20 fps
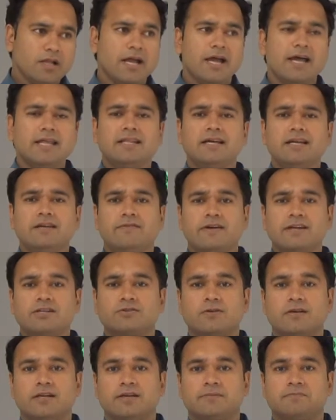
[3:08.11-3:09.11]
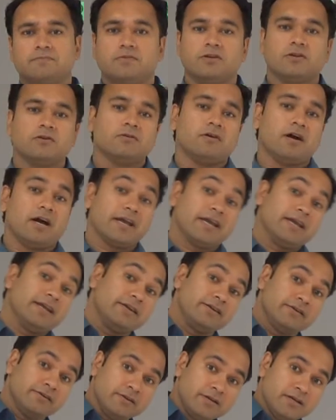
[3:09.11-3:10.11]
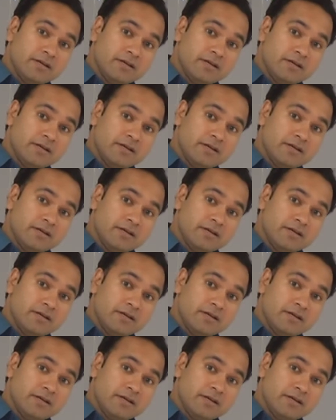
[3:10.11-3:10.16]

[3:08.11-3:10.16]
and then eventually again